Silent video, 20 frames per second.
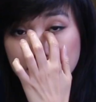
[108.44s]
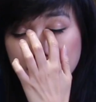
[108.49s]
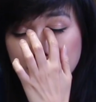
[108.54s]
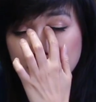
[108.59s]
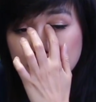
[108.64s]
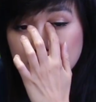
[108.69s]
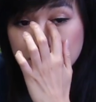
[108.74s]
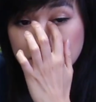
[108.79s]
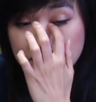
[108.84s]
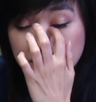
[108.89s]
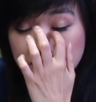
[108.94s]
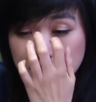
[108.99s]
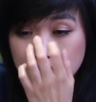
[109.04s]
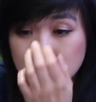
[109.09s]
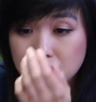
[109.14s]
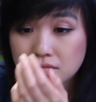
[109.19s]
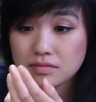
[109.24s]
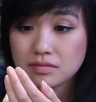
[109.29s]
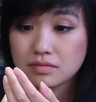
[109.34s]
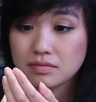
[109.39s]

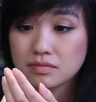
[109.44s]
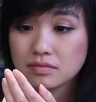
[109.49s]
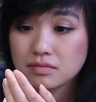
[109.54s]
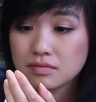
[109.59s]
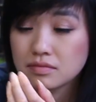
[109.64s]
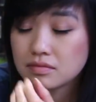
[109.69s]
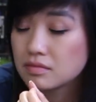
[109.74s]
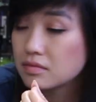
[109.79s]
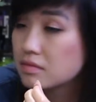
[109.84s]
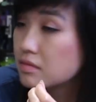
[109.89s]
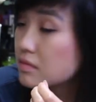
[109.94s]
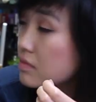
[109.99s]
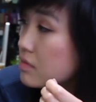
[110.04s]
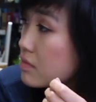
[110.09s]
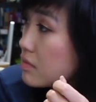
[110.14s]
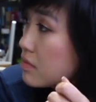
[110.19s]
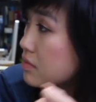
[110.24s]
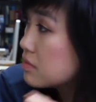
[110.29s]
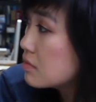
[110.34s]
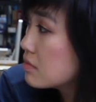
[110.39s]

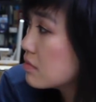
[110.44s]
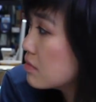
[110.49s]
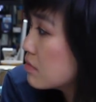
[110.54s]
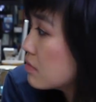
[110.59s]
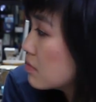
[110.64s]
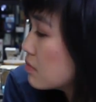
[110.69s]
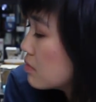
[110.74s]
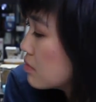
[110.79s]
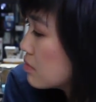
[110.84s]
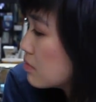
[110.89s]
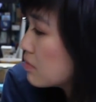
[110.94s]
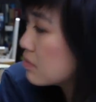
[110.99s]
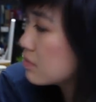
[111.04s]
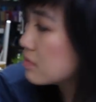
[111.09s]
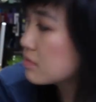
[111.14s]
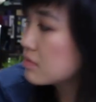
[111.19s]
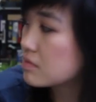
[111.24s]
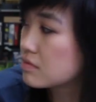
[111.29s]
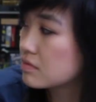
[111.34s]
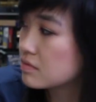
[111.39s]

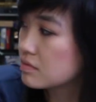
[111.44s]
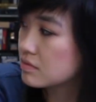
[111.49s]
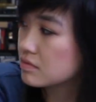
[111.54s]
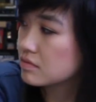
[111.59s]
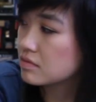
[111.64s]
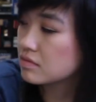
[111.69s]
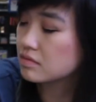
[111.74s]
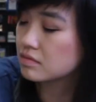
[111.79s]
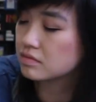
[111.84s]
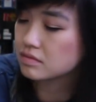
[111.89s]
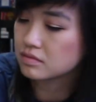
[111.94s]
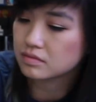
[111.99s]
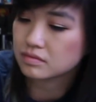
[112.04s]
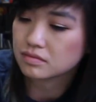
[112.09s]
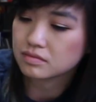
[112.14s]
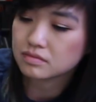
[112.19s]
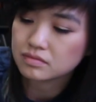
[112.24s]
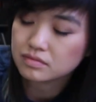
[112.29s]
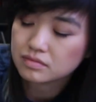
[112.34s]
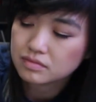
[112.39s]

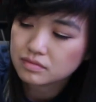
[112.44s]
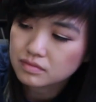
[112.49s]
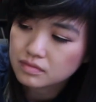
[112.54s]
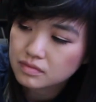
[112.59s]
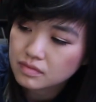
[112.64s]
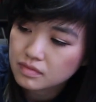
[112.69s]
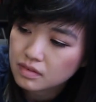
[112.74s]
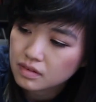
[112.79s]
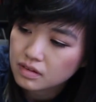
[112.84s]
The person shown says nothing.